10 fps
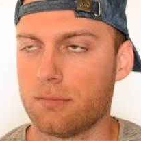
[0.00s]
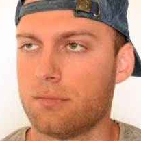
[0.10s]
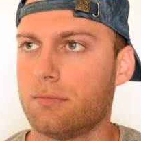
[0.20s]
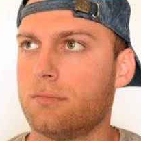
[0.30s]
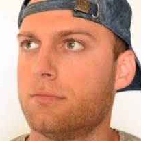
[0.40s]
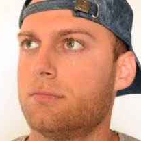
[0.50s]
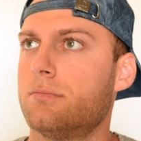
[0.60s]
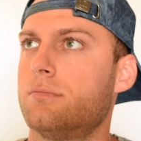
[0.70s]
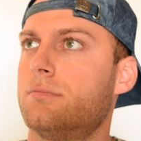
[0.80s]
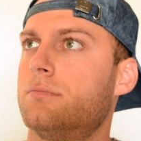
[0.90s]

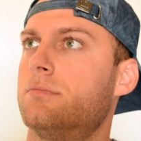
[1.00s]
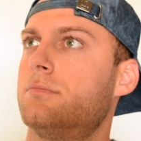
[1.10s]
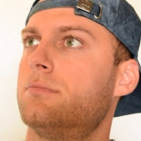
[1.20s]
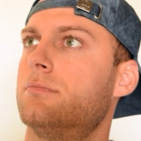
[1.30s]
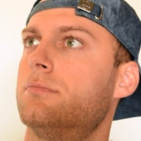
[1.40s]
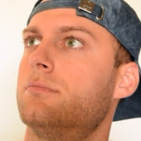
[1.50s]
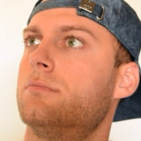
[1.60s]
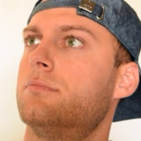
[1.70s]
Nobody speaks.